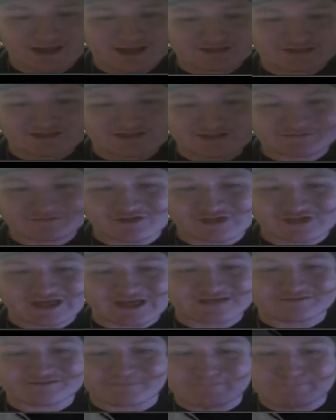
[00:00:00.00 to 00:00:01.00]
terms of things,
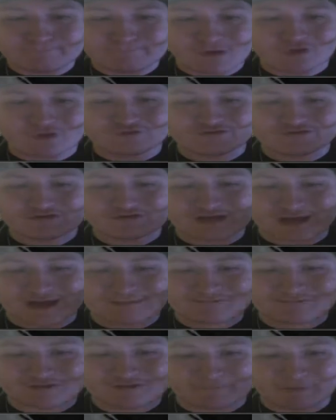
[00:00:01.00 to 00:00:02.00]
most times the
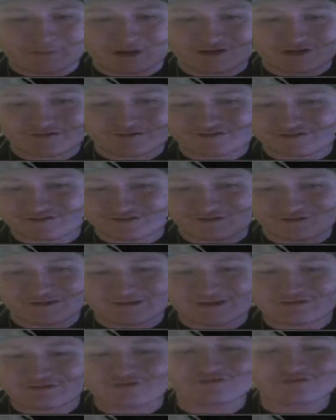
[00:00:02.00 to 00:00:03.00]
perks, the
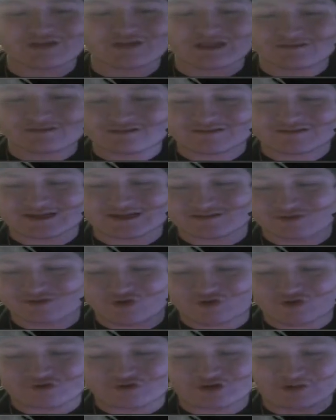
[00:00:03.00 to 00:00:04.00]
lethals, and the tacticals are
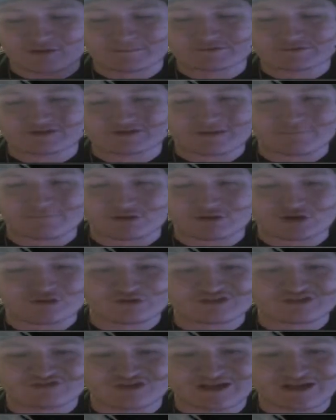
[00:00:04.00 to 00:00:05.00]
going to be the same on all these
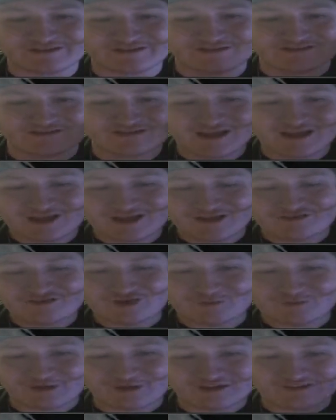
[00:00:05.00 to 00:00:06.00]
classes. So I'm
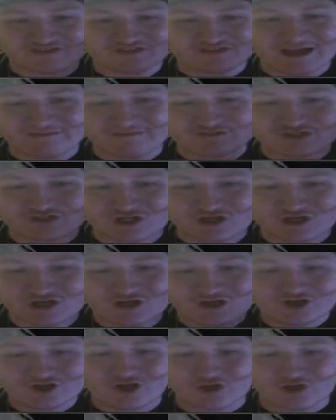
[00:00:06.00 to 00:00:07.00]
running Scavenger,
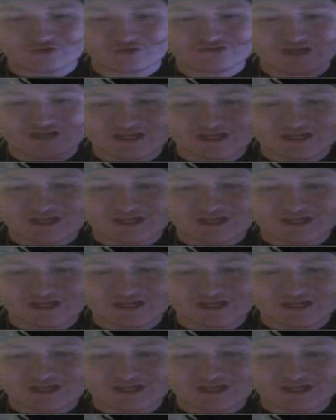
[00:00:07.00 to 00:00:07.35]
Ghost, and